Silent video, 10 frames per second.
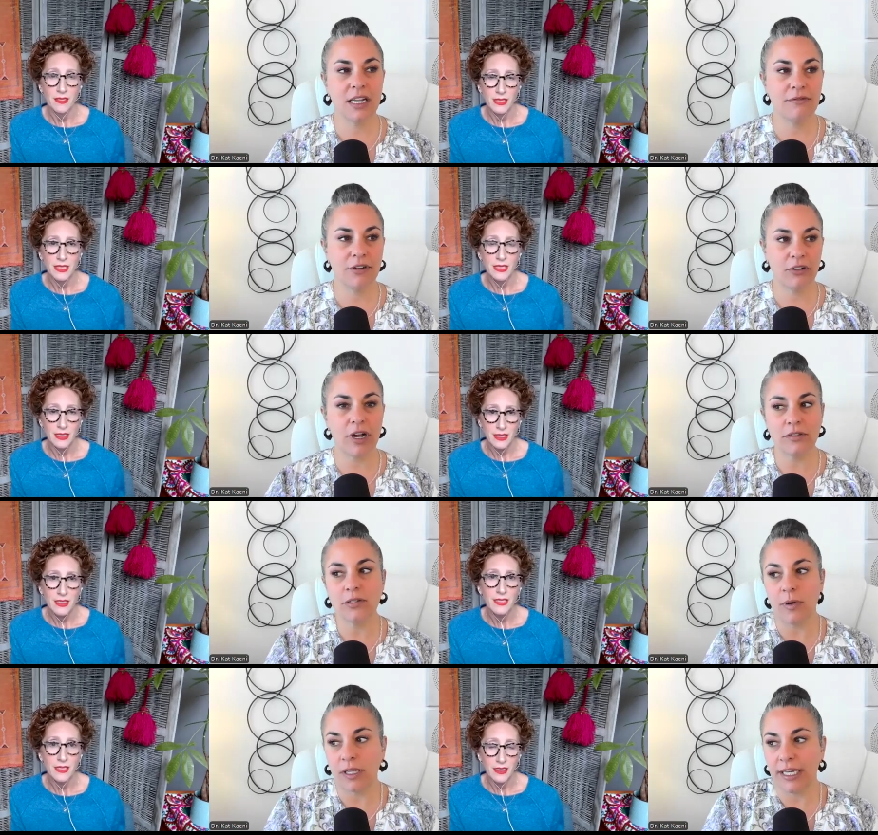Speaker 1: not even a
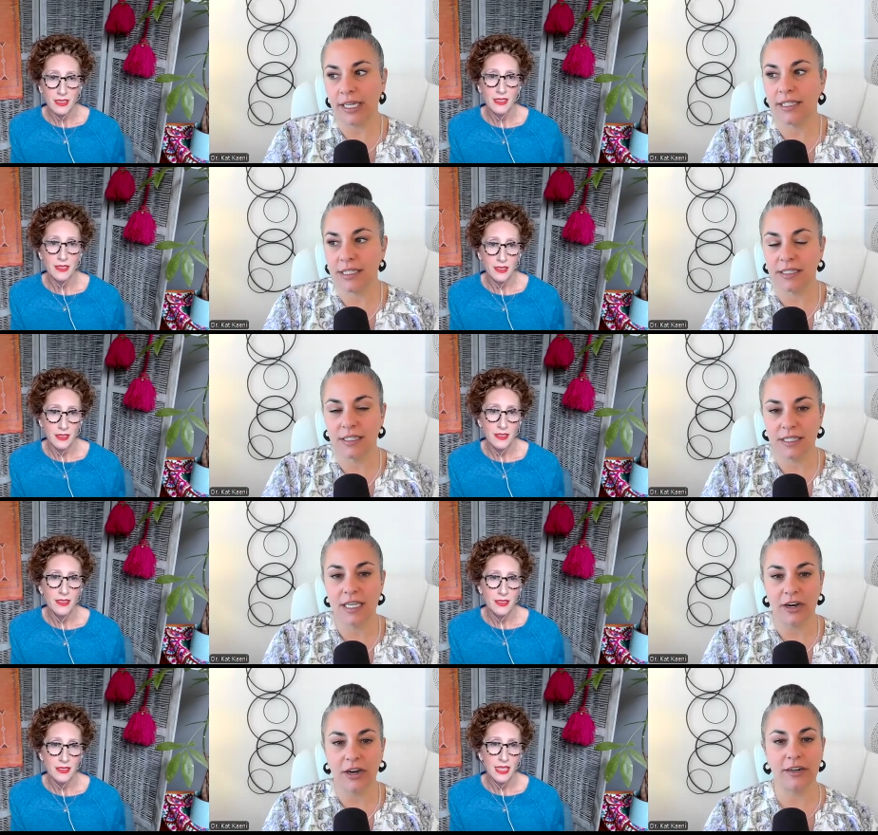groundswell. Like it's, it's
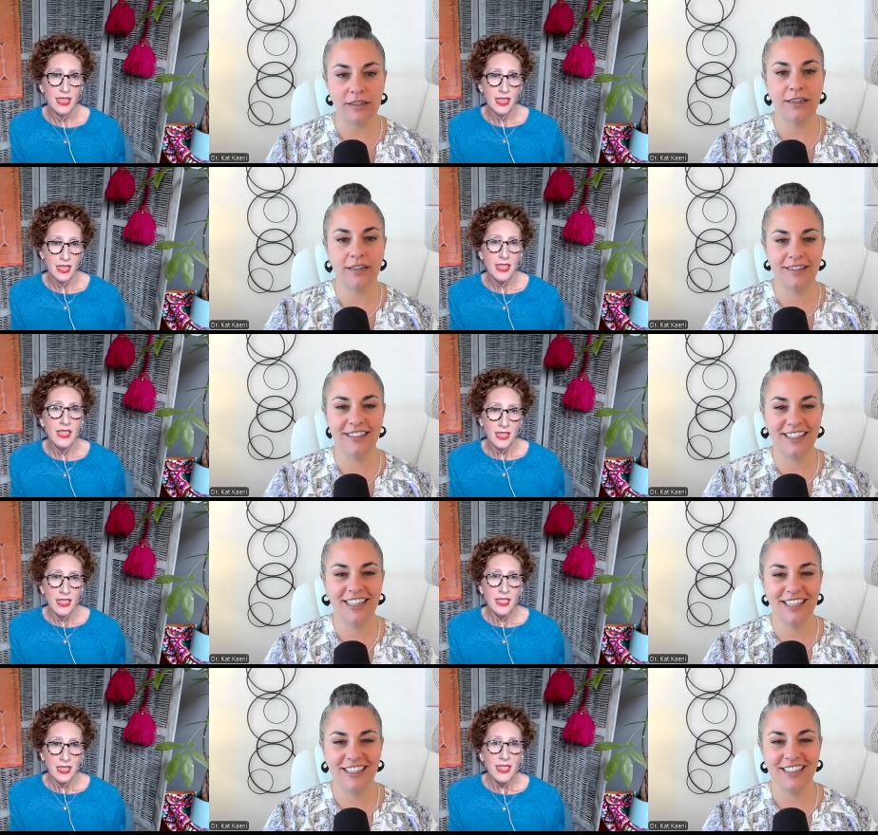here.
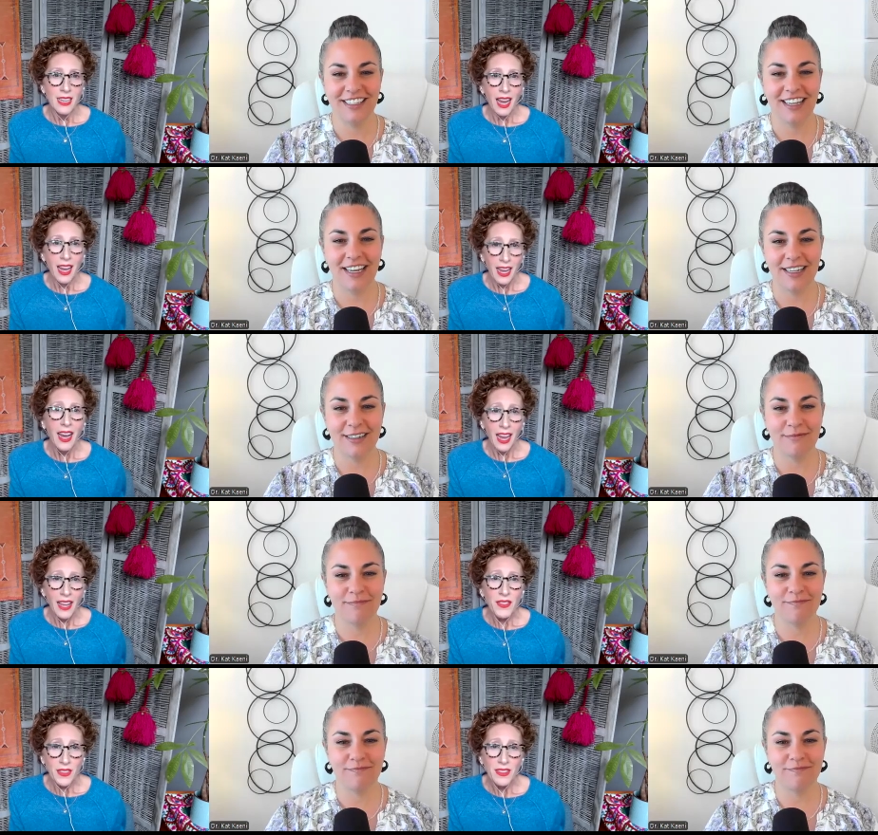
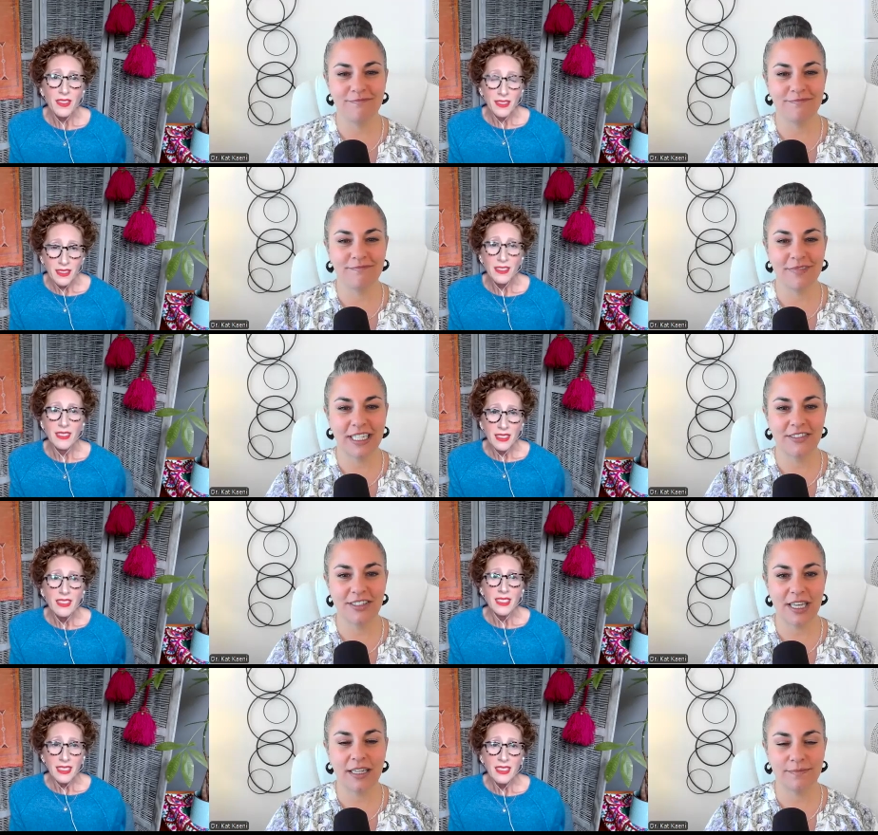um, like you're
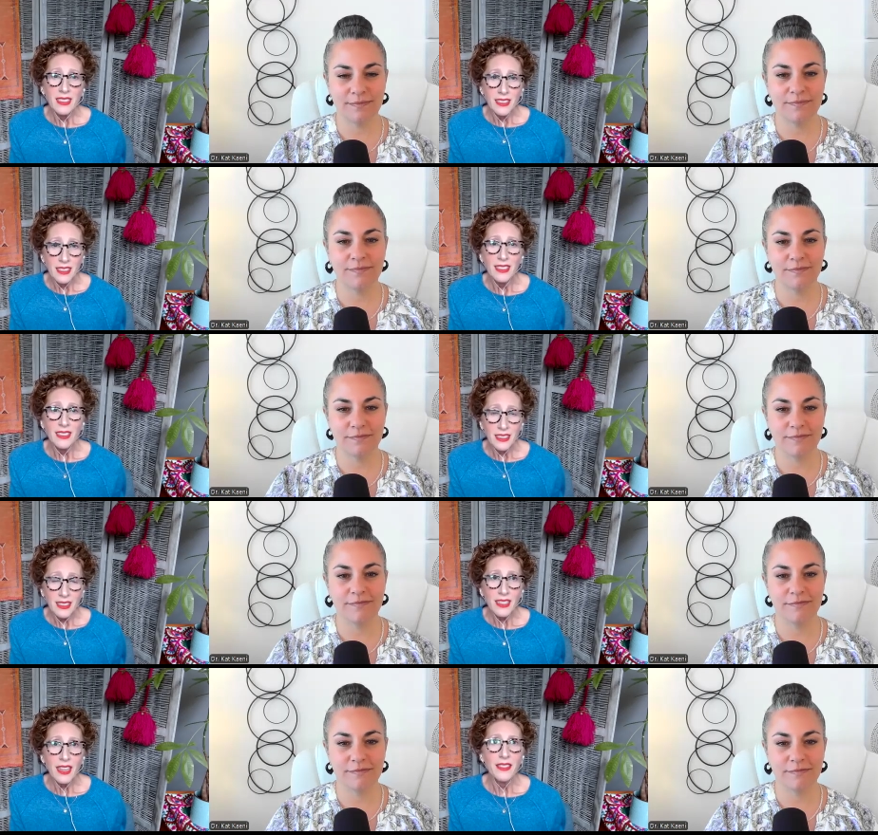saying,
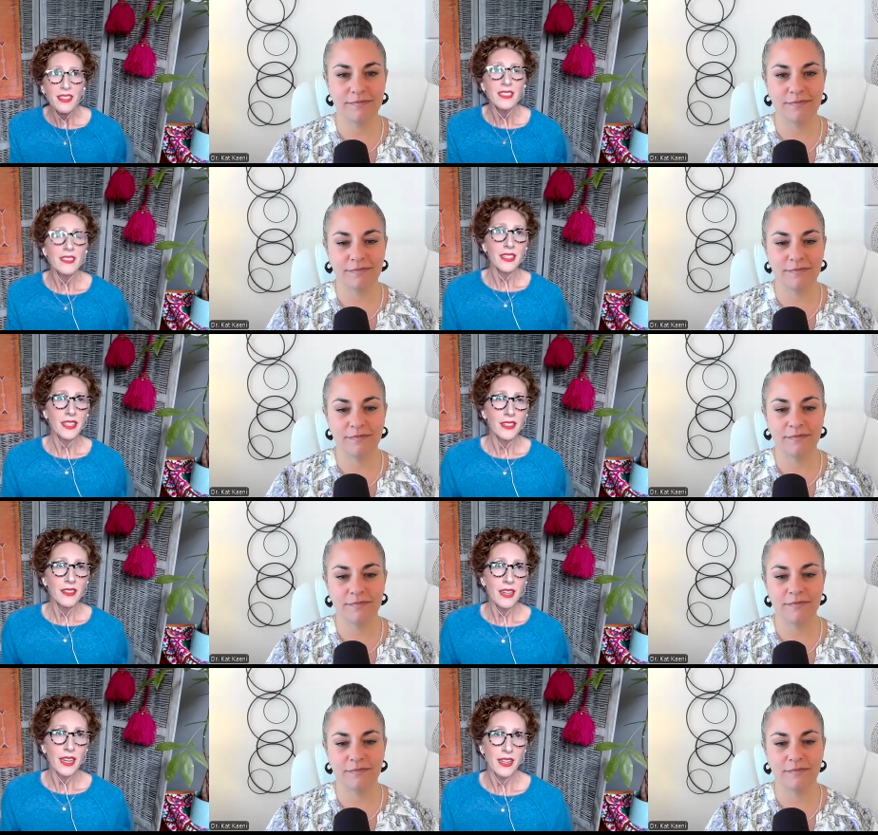
Speaker 2: I think it's
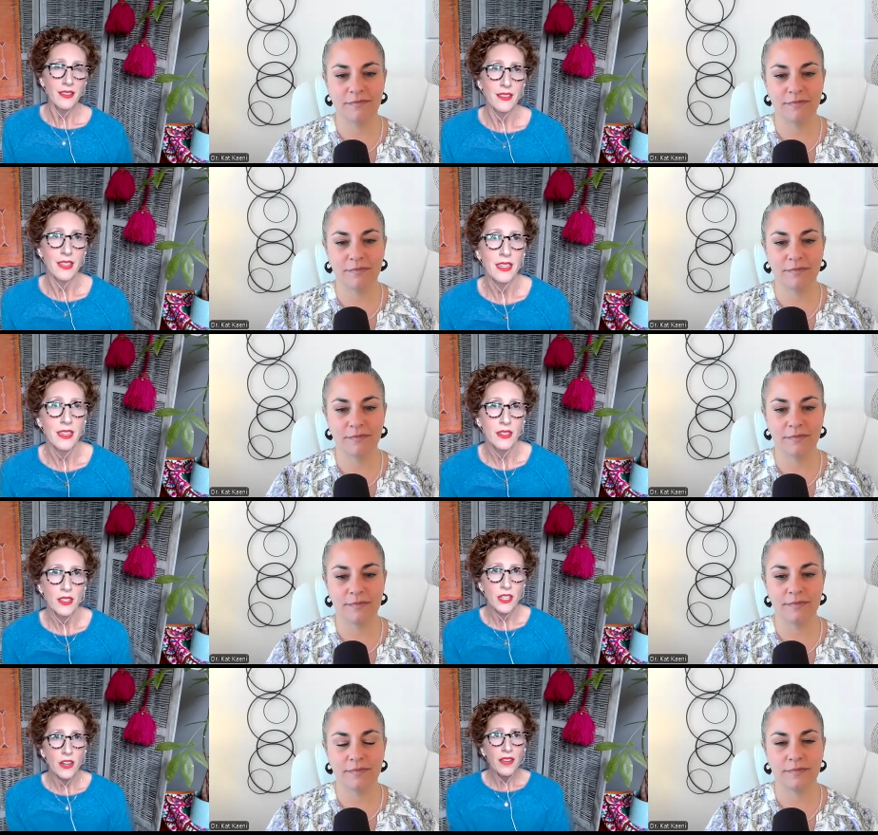here. And I think,
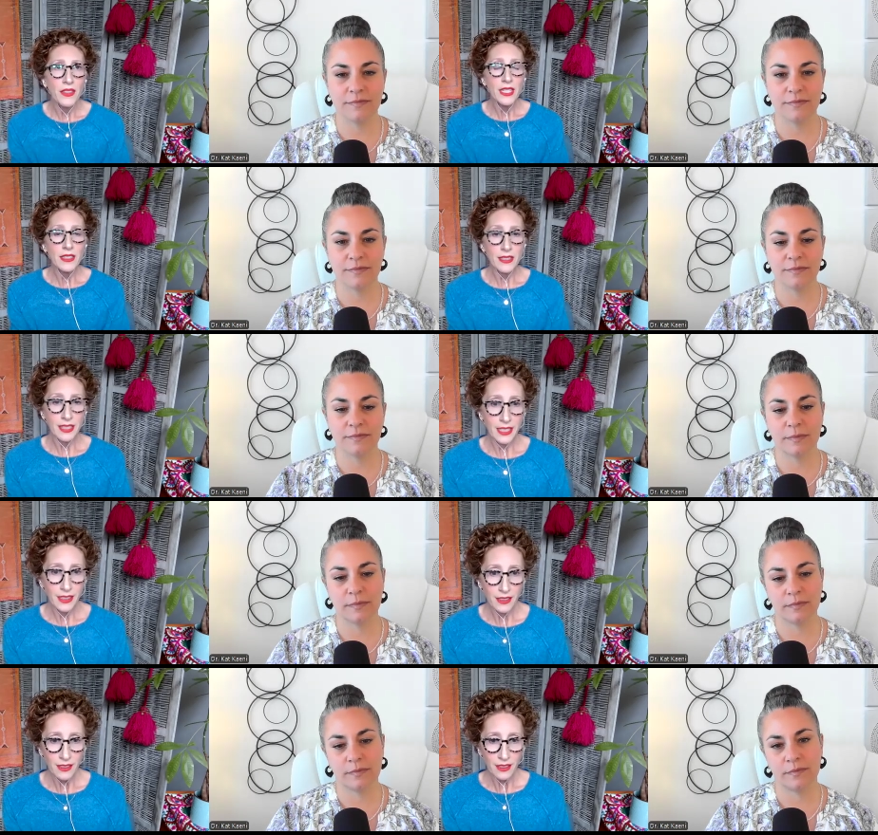you know, I think it's
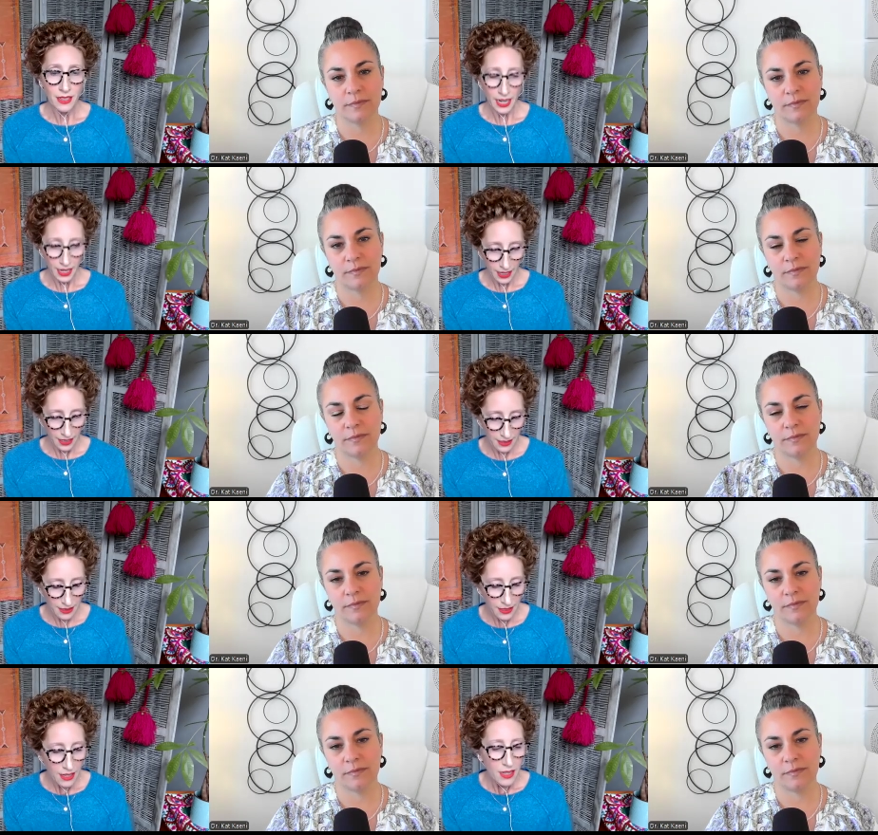here. And
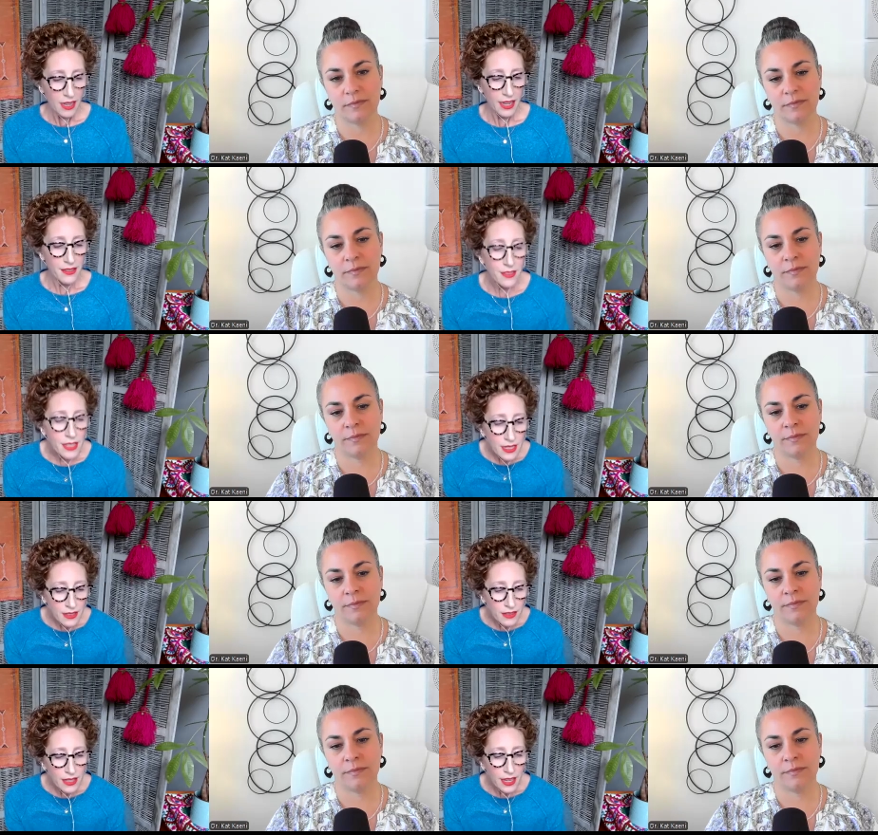I think
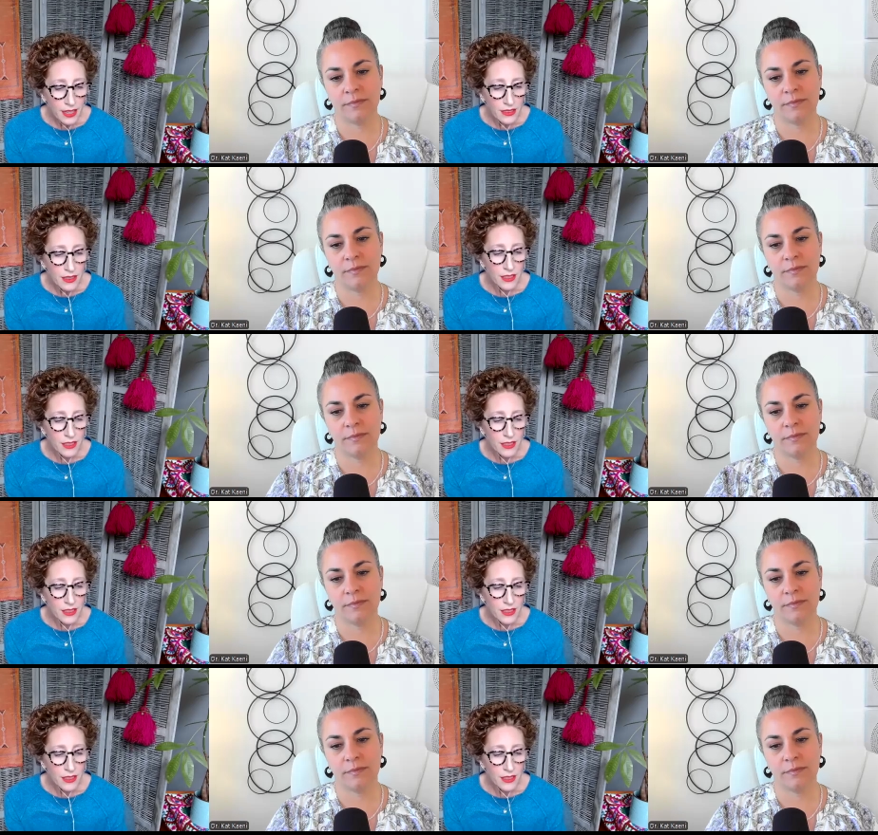that the